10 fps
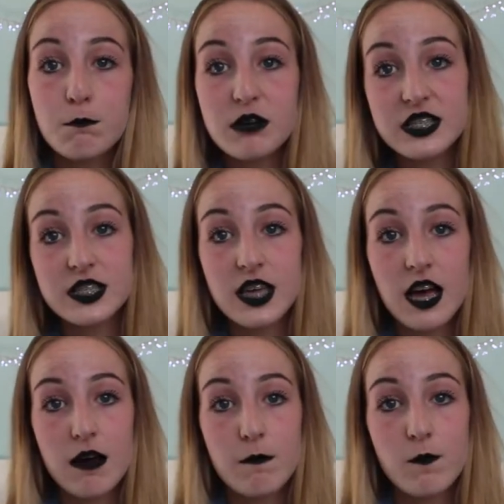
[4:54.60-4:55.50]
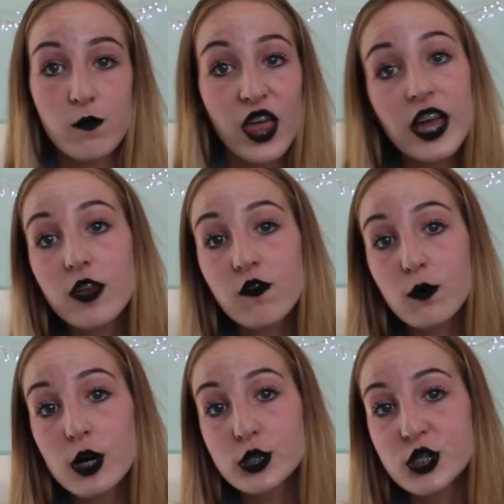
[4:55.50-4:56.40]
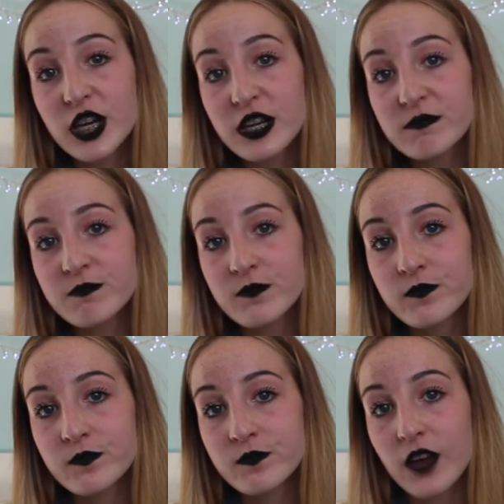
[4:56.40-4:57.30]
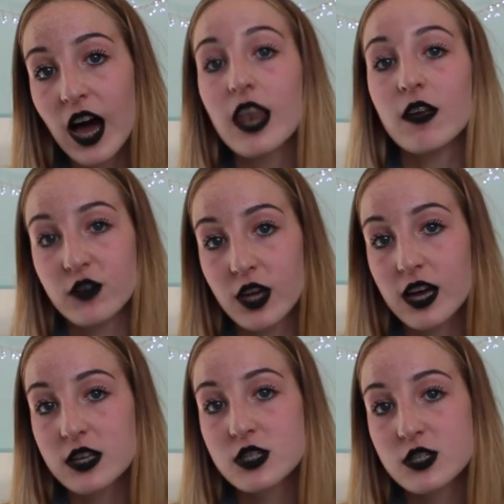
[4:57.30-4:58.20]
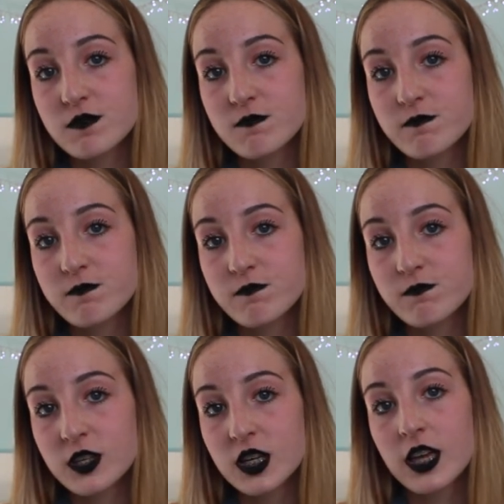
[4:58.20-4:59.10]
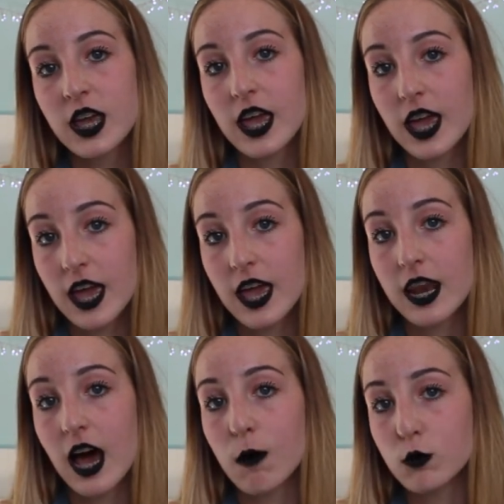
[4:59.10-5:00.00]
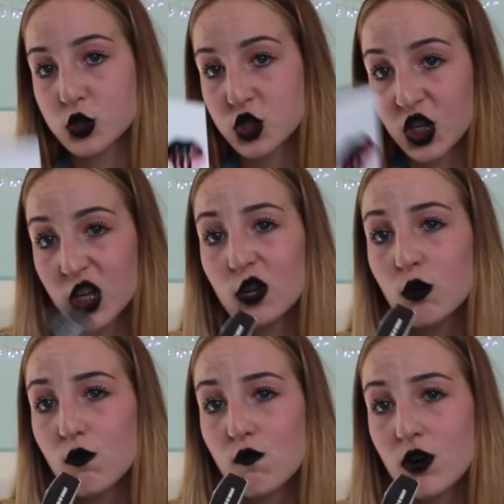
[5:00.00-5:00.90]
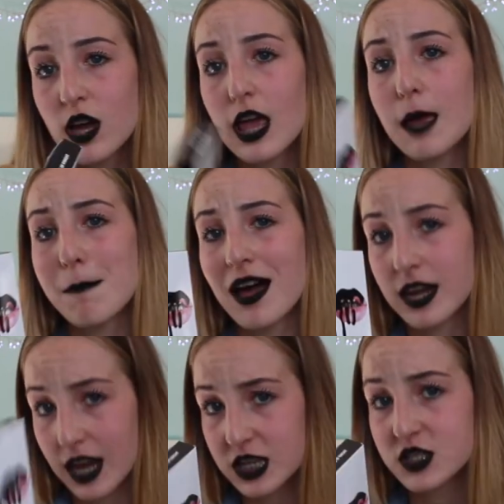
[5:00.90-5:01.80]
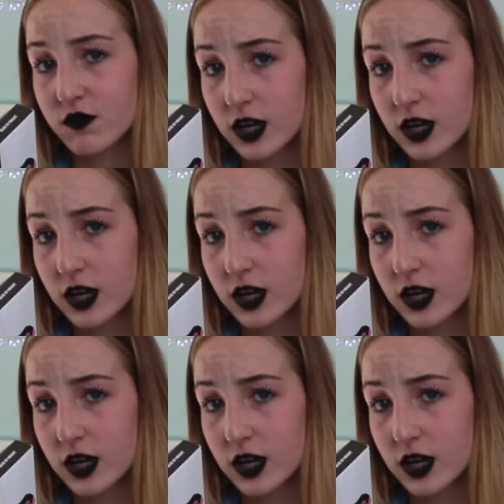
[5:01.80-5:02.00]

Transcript: But thank you for watching. I love you guys and I will see you in my next